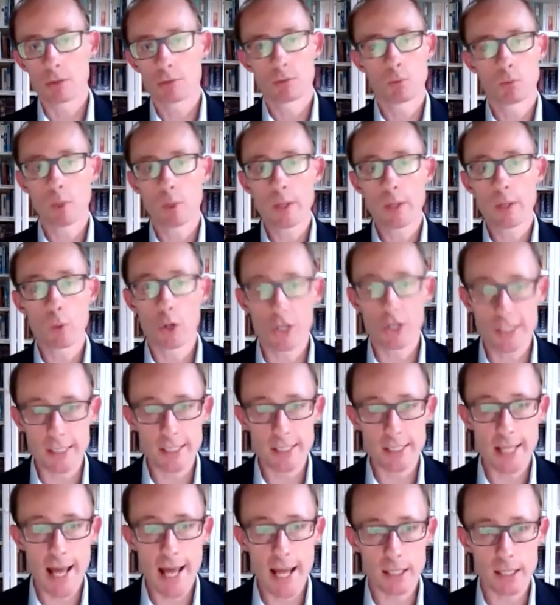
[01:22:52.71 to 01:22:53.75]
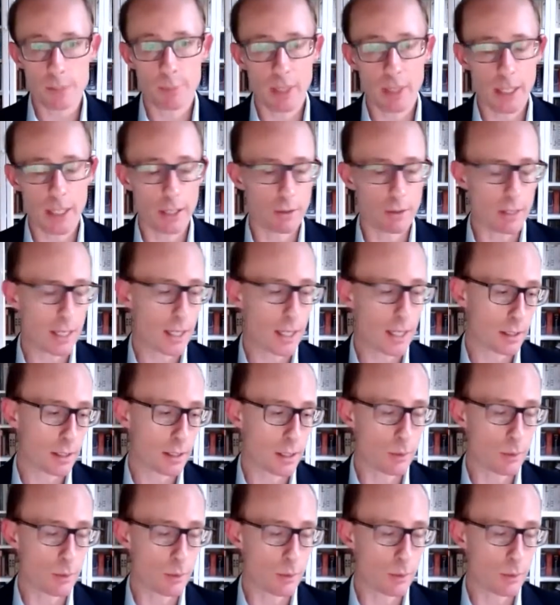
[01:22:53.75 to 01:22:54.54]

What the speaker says: We weren't attacked by Iraq.